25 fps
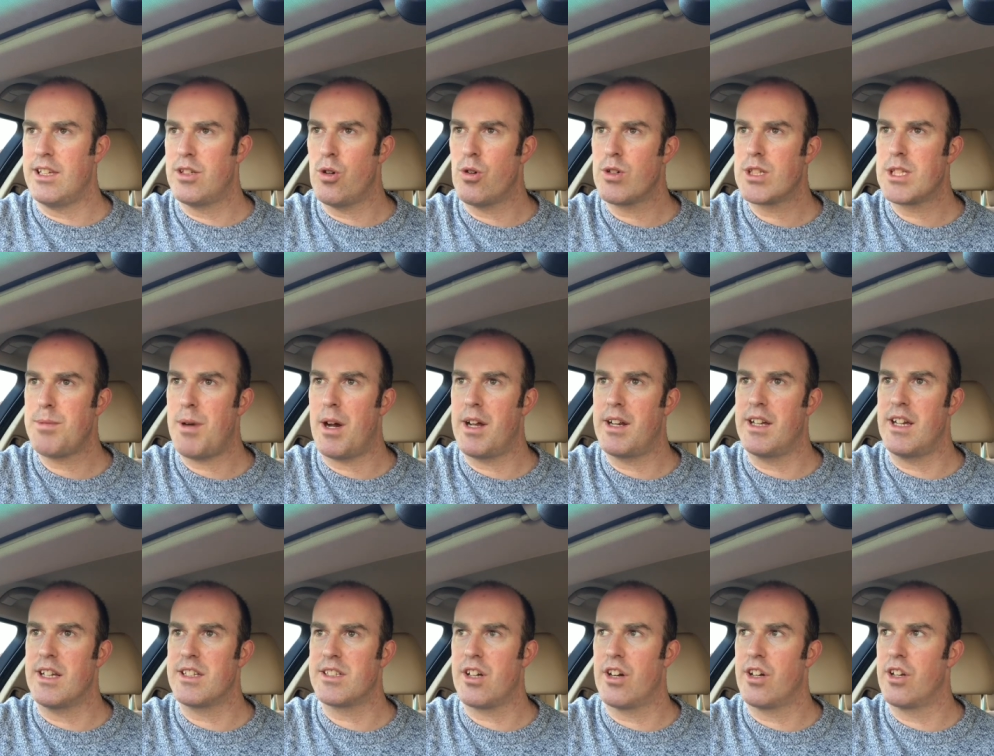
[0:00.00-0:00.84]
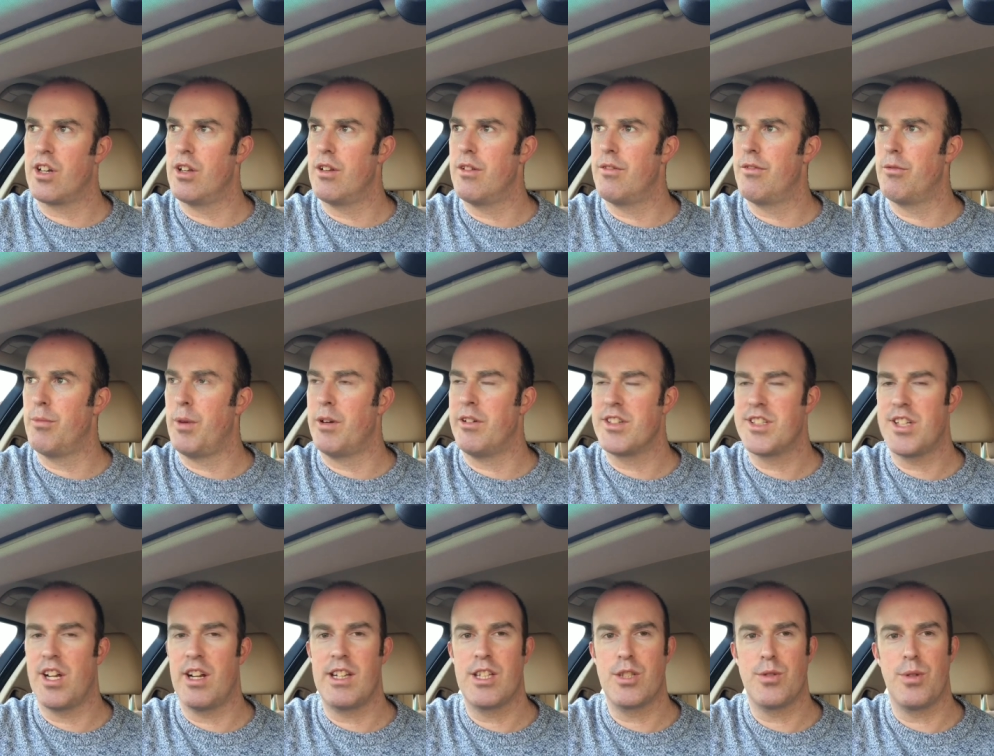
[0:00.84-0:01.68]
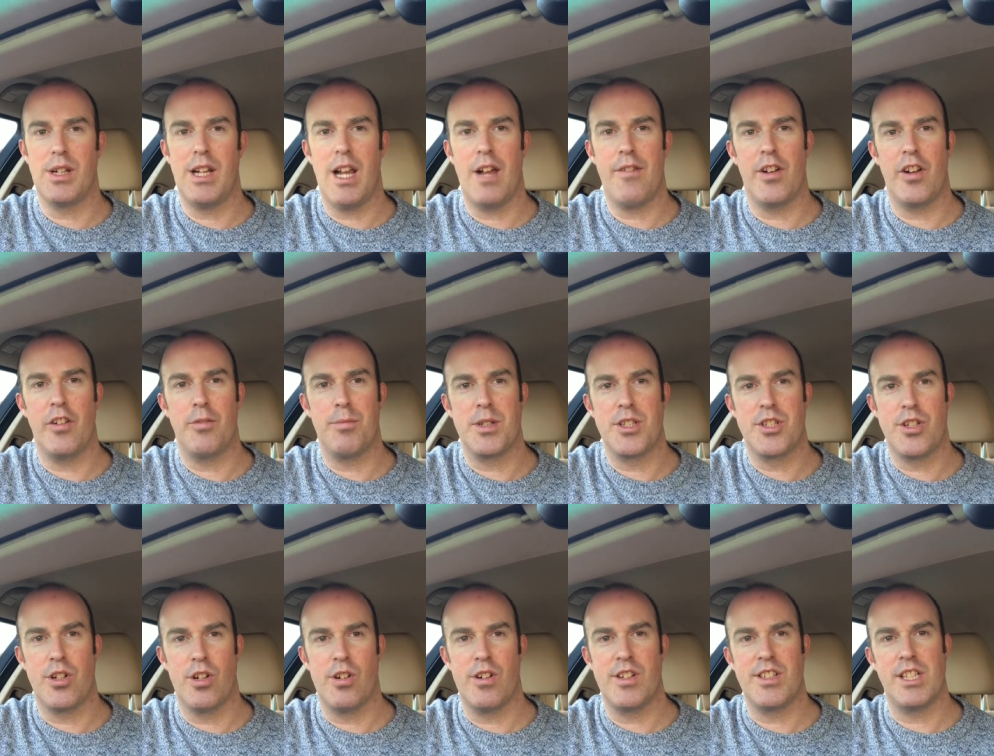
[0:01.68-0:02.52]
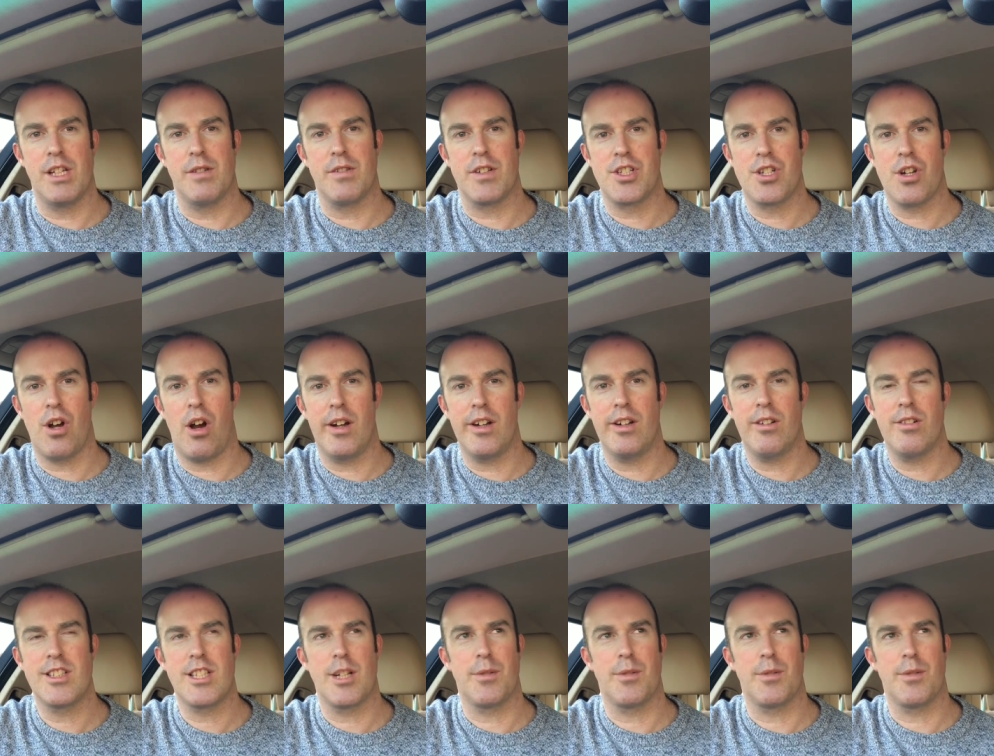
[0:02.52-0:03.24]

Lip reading: talks about it as kind of we're returning to a level of maturity of a child.